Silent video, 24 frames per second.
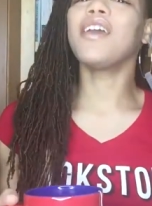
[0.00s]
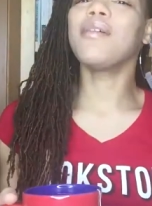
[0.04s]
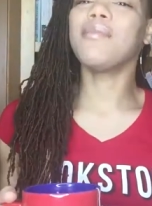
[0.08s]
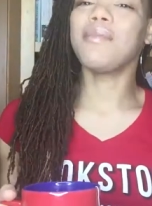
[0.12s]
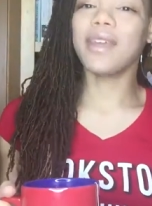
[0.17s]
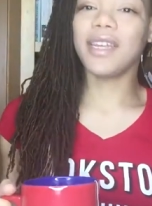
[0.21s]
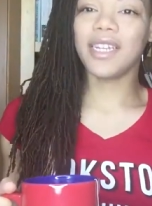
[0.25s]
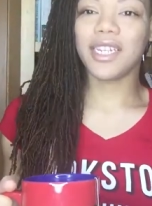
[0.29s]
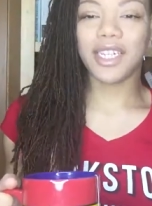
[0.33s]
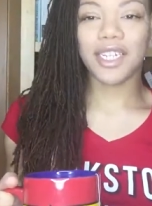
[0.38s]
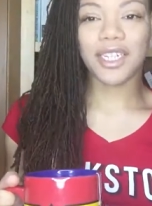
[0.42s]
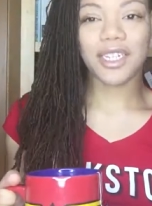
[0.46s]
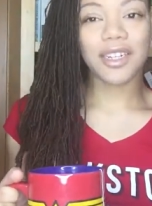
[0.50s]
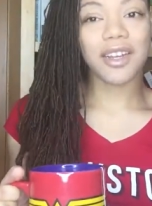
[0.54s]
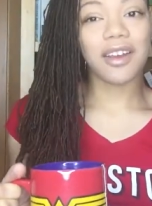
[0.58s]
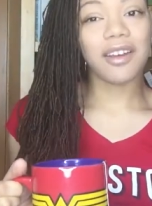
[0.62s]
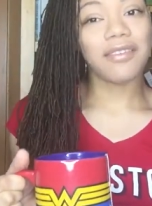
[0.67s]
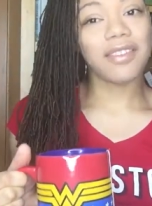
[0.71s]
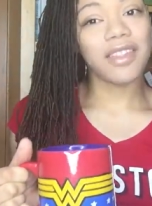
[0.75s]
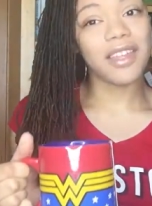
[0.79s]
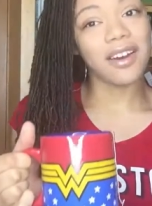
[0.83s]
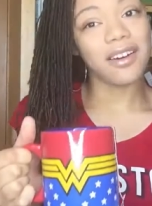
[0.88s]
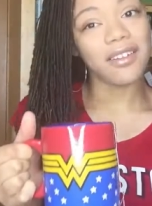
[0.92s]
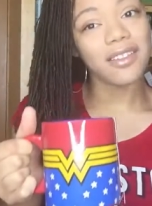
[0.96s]
image
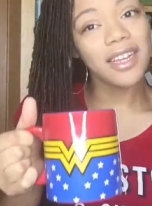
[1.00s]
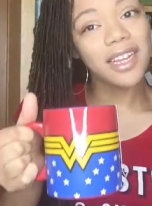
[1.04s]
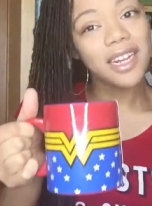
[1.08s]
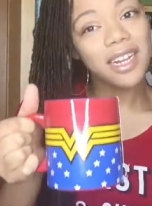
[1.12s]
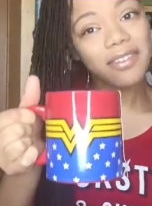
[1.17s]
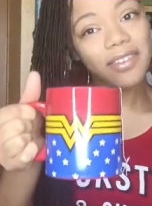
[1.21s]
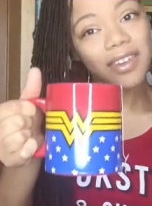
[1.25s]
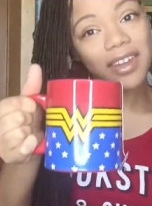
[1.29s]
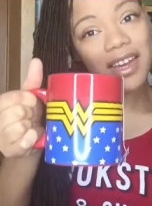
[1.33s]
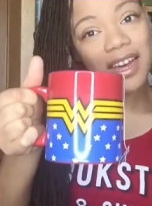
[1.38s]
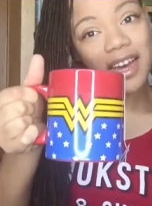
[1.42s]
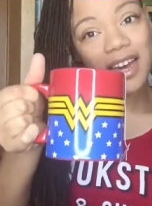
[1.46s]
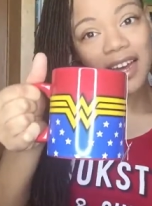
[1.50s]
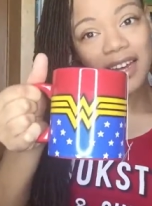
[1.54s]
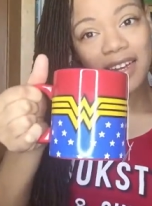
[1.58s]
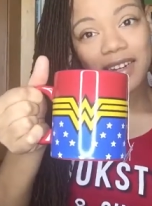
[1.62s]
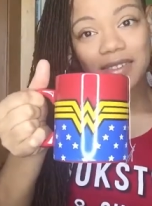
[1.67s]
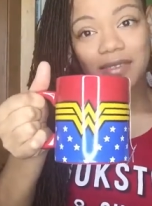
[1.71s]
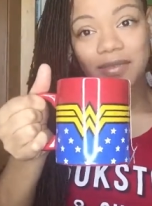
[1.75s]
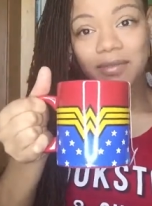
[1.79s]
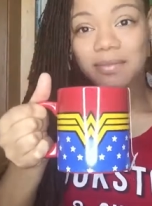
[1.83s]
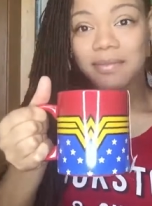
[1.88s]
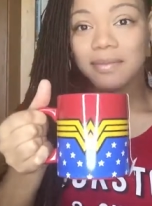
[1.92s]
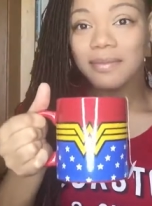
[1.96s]
of the only living
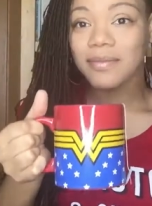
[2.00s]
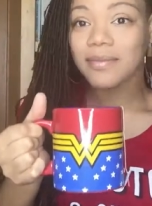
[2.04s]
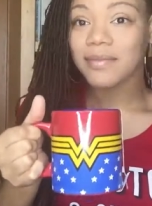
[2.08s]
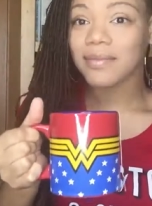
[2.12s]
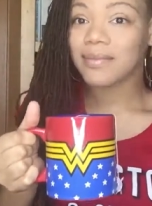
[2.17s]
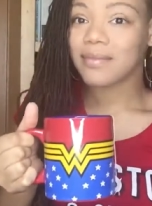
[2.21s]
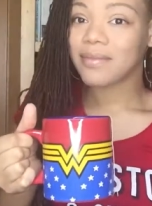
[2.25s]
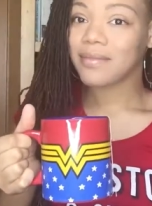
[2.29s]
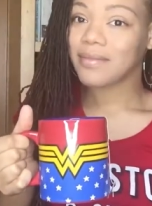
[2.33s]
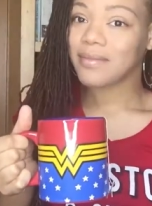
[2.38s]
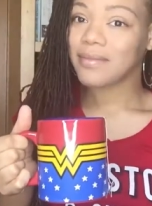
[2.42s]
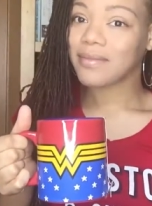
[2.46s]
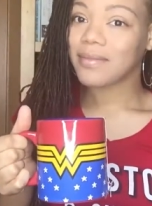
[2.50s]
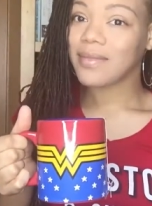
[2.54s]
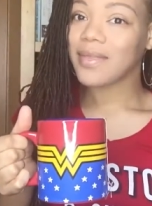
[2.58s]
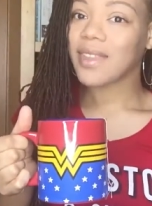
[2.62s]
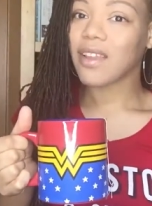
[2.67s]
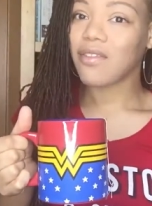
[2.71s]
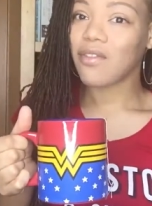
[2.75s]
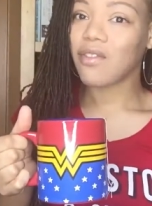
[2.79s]
God.